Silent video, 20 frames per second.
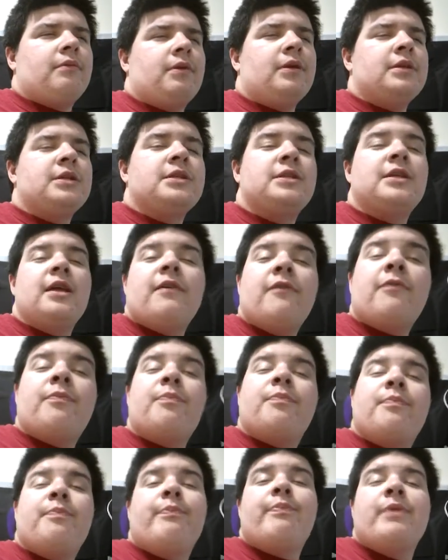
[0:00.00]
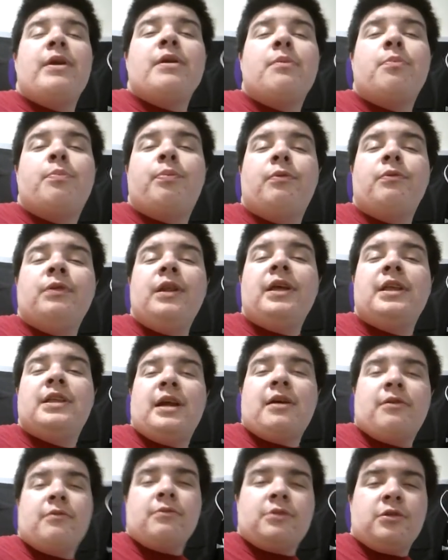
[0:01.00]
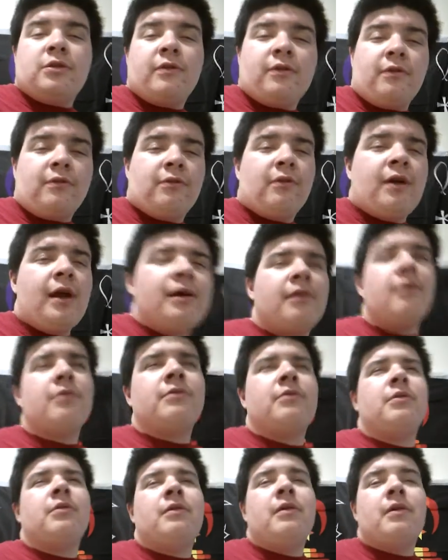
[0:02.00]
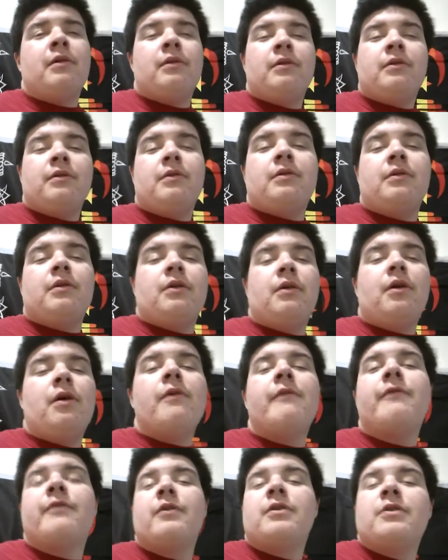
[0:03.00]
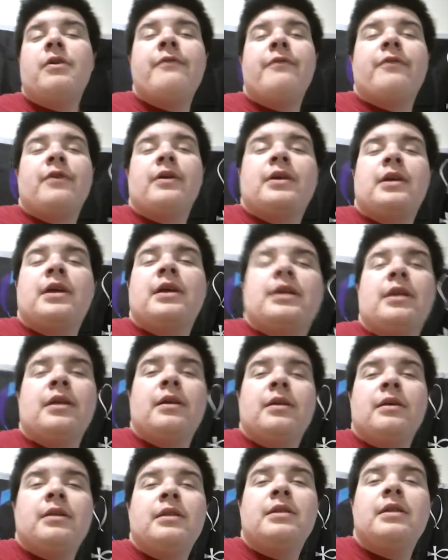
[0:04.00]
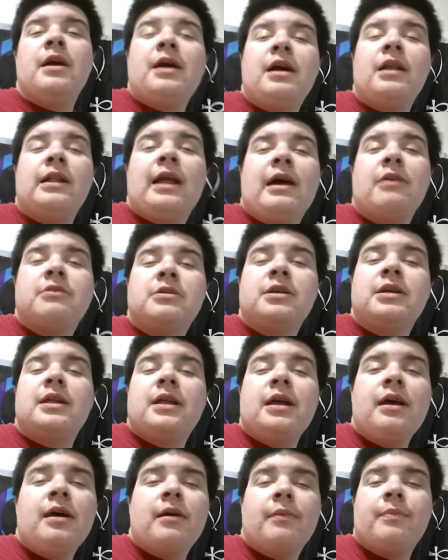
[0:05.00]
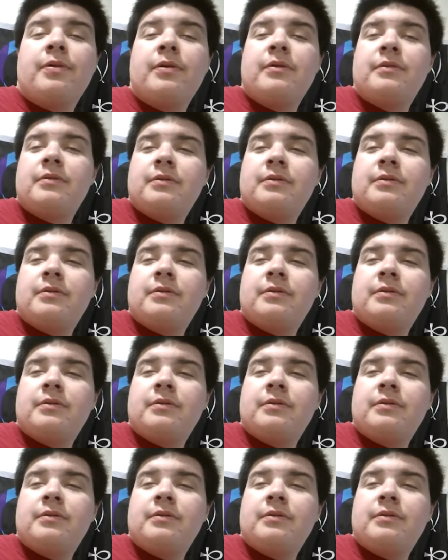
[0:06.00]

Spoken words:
instead of being bullied down to the ground over and over again, not allowed to get up.